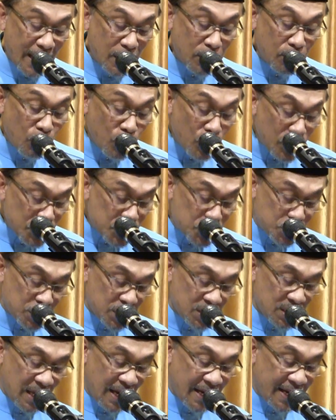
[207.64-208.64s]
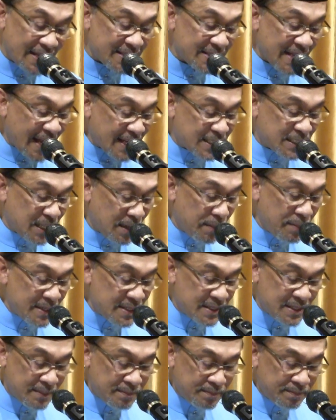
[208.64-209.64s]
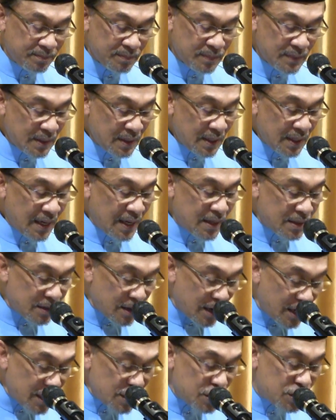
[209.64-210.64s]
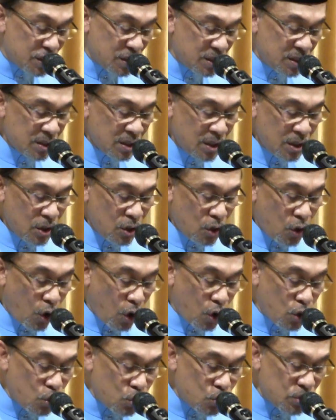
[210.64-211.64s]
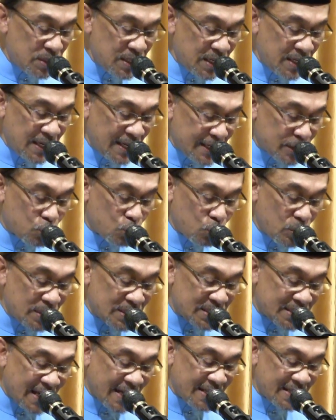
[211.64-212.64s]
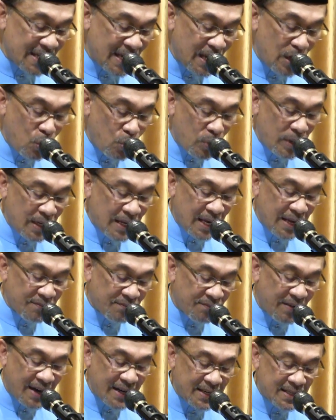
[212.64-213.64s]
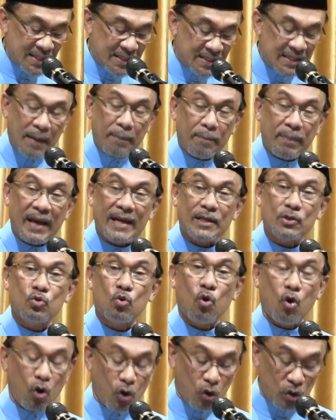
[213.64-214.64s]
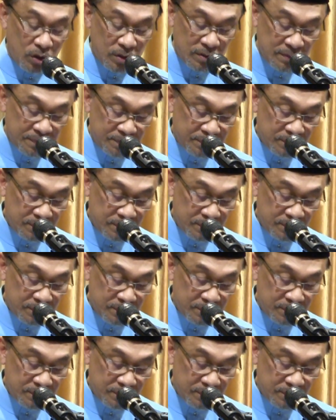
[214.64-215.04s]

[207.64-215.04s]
admonition against extremism in religion or using it to incite ill will and violence applies to all.